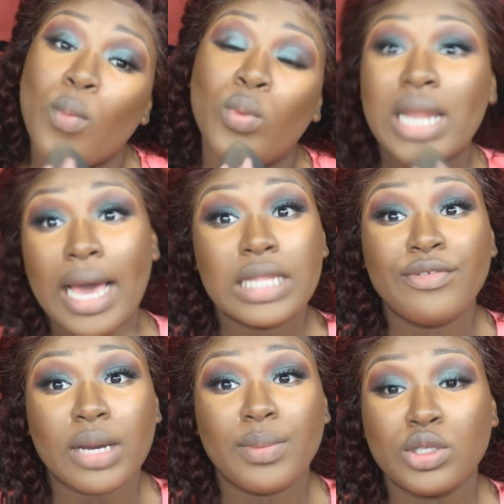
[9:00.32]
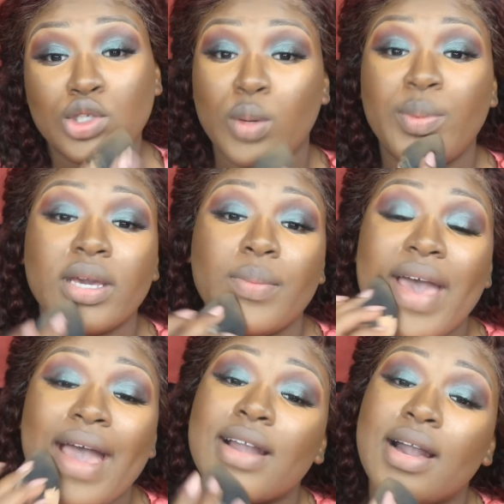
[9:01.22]
would highly recommend you go pick a
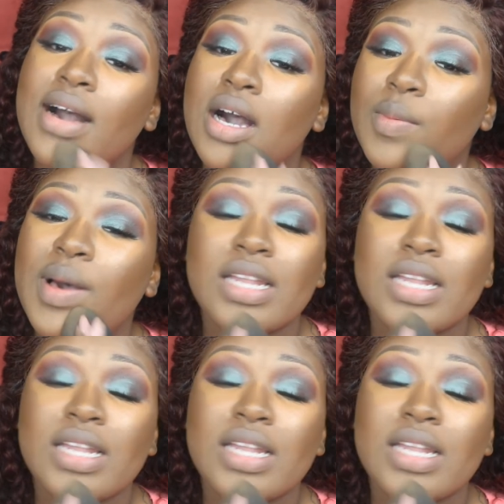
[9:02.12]
pack up.